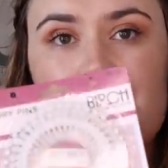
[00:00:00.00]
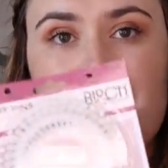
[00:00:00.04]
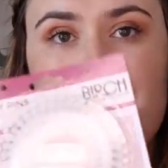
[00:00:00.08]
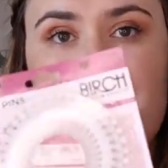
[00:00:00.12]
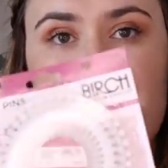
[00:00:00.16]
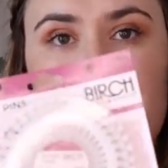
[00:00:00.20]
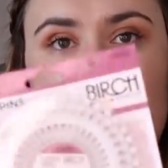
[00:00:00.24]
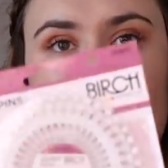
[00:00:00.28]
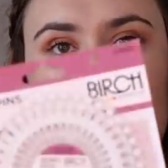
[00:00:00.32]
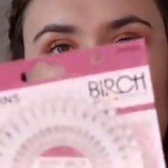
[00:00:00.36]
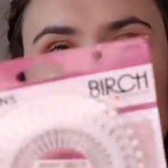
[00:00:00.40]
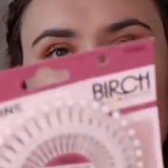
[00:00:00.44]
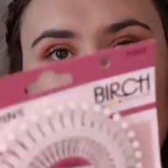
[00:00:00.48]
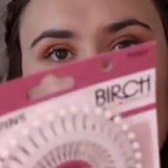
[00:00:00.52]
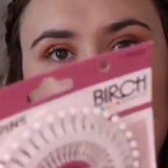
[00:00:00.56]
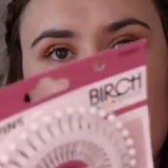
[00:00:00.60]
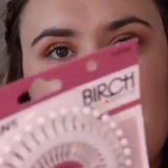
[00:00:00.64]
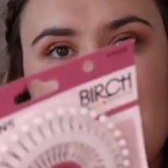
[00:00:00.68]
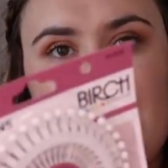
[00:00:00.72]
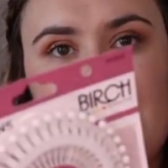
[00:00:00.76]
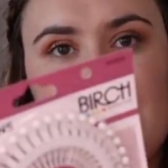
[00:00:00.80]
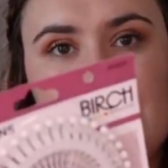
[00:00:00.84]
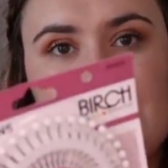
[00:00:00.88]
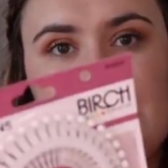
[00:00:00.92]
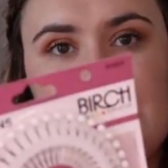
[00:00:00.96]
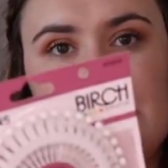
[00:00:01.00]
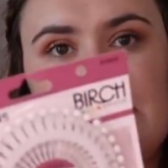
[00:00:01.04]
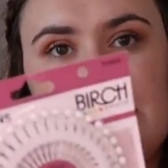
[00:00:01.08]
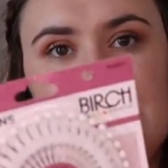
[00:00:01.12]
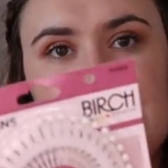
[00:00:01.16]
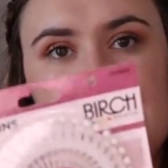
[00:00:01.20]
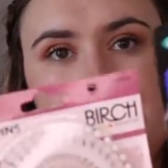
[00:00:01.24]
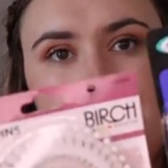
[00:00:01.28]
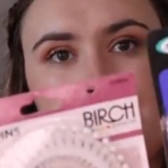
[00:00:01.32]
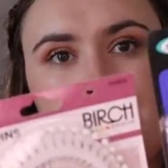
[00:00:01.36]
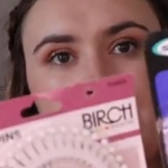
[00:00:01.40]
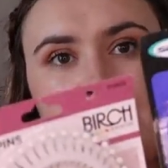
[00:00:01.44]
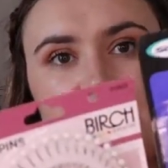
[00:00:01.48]
some berry
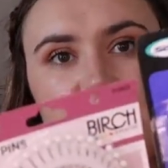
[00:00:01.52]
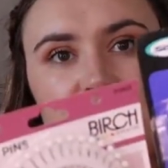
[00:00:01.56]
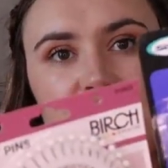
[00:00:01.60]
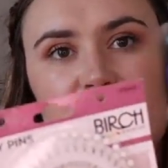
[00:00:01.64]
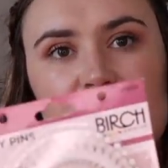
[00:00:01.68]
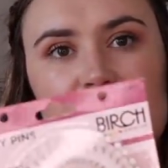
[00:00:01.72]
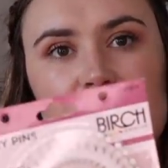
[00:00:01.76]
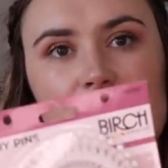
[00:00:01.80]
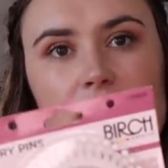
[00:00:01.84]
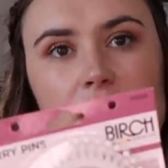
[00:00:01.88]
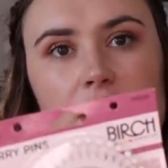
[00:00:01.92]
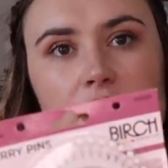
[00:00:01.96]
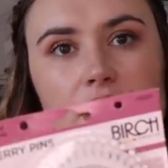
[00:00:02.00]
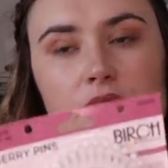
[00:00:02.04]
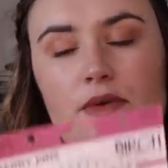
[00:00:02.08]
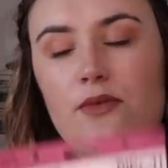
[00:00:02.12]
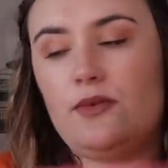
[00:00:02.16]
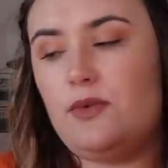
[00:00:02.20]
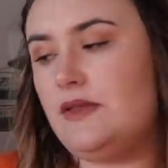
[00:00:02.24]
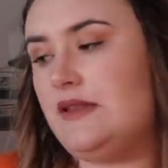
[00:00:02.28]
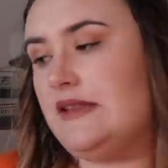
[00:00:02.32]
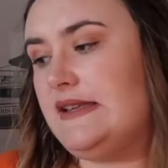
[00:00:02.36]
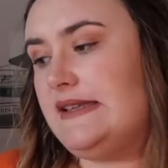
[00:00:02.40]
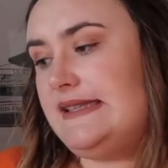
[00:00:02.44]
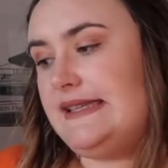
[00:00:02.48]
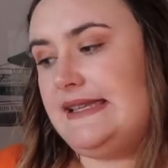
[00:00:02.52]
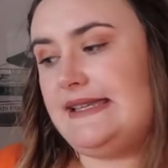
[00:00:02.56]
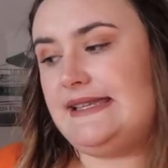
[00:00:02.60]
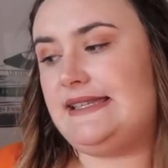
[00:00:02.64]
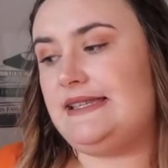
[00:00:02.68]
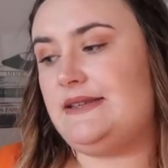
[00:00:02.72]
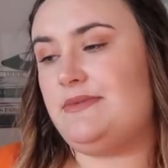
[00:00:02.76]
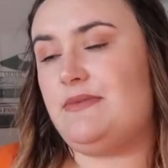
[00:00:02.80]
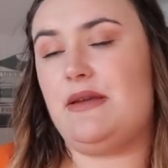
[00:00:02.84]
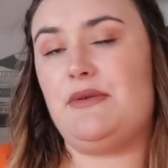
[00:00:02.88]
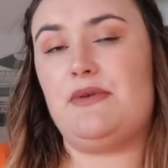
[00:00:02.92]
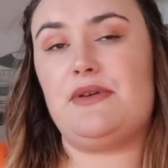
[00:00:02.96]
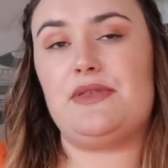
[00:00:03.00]
pins, which will
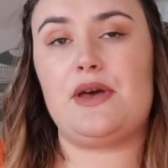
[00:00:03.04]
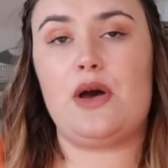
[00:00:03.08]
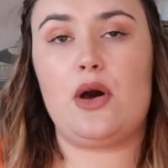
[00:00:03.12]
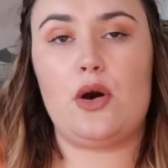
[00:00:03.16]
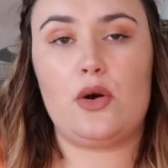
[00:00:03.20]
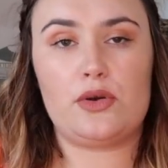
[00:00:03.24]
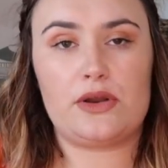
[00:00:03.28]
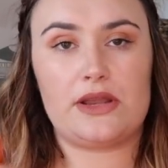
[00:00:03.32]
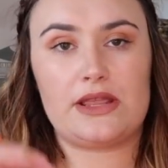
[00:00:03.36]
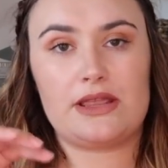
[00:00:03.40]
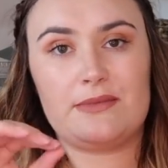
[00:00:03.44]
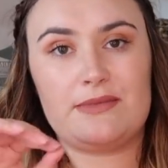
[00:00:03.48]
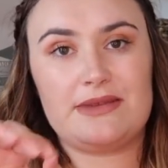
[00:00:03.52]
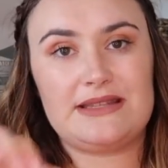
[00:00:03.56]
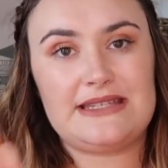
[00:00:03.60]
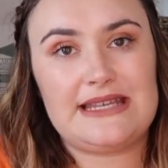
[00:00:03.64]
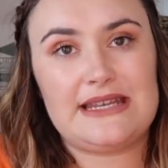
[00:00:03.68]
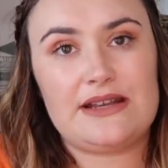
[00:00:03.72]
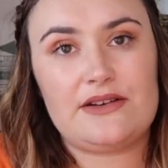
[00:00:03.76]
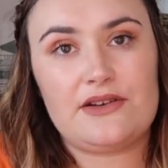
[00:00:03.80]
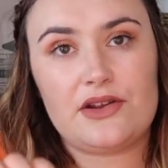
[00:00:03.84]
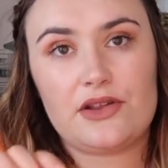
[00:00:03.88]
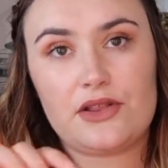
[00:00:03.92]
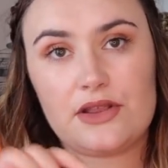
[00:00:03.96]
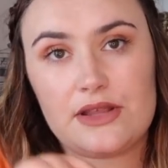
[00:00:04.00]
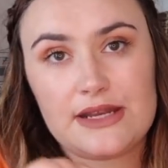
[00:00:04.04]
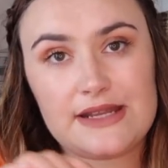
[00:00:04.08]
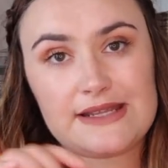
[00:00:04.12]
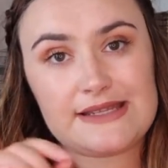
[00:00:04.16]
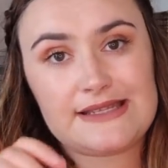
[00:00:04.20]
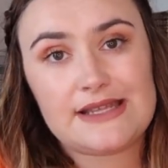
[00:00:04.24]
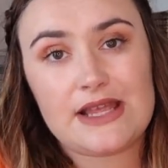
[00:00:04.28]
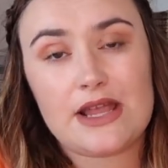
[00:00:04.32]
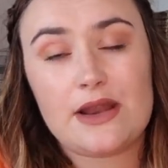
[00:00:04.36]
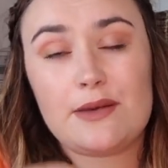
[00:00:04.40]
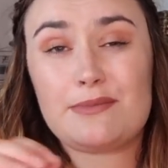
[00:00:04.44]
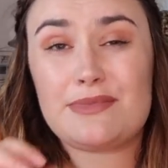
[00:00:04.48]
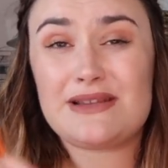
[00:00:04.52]
assist me with holding the material in a
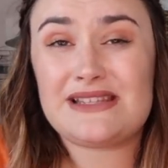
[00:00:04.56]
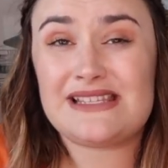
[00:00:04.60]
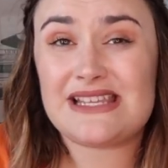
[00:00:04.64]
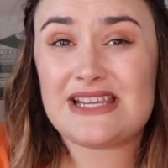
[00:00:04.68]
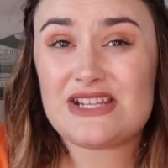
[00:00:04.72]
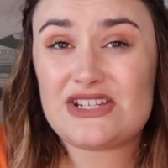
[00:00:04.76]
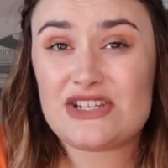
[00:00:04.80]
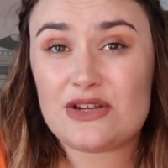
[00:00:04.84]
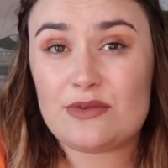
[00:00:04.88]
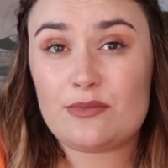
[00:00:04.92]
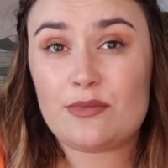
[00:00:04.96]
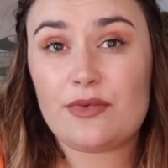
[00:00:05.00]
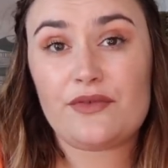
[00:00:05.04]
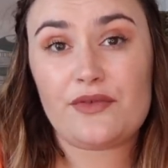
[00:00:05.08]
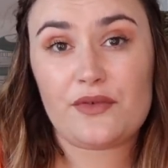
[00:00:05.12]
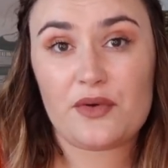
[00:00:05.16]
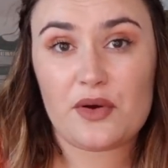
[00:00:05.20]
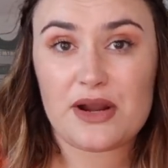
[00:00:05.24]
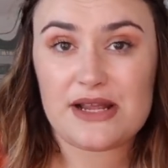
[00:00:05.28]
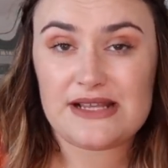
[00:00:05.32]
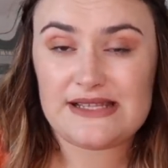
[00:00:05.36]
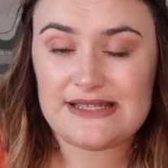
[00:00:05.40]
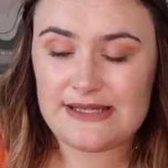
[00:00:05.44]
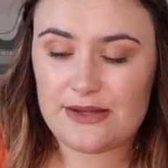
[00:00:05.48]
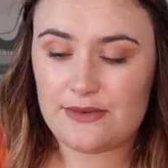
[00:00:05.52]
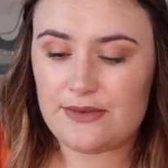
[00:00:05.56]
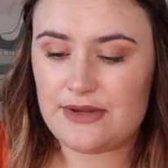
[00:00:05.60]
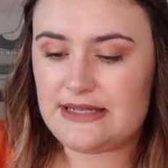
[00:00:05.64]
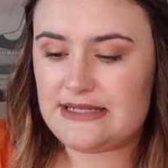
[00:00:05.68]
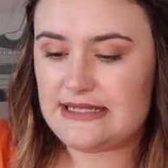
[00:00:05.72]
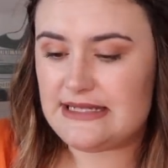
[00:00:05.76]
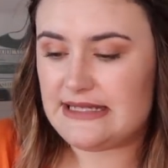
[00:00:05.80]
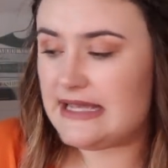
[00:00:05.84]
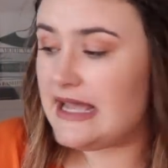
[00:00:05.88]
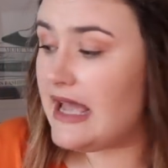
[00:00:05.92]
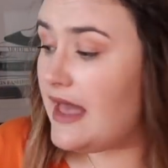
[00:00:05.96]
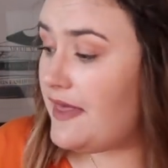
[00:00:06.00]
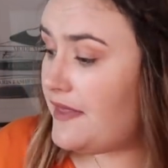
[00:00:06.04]
certain position before I sew it
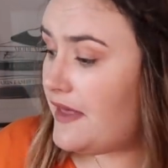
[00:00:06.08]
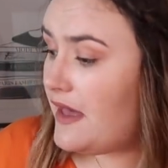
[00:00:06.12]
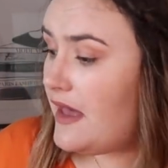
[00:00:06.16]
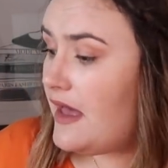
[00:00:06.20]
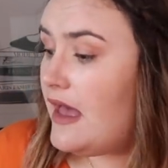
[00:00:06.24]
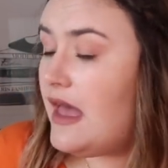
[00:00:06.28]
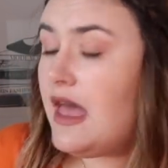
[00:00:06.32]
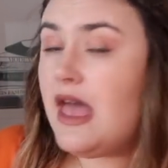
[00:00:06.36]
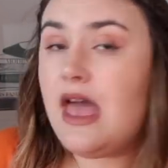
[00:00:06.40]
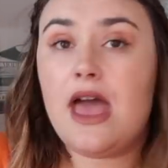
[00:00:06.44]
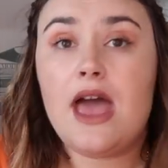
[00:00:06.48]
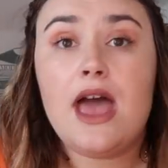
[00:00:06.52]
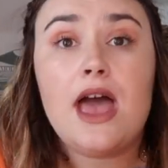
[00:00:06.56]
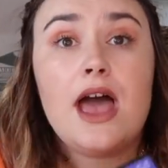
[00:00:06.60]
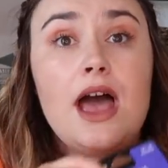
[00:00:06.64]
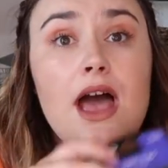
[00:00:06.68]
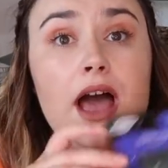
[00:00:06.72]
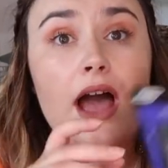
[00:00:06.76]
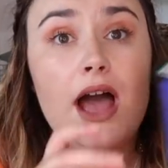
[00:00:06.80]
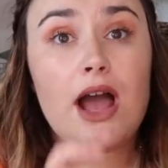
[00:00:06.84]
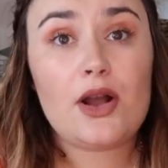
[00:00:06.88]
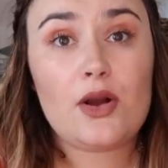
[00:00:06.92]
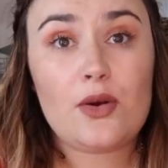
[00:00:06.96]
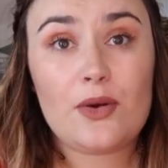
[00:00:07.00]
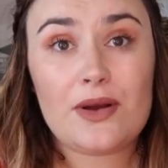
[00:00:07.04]
together. A